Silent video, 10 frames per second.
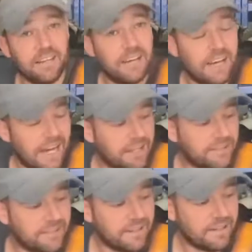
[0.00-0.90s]
and
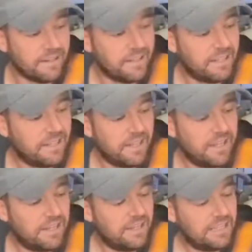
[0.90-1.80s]

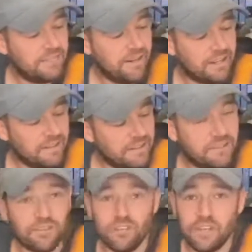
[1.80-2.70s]
had it nearly
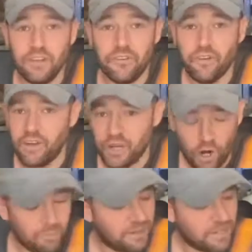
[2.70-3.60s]
2 years and
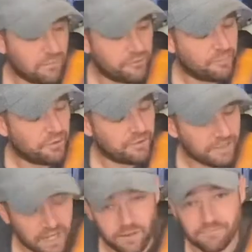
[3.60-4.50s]
not been able to put it down.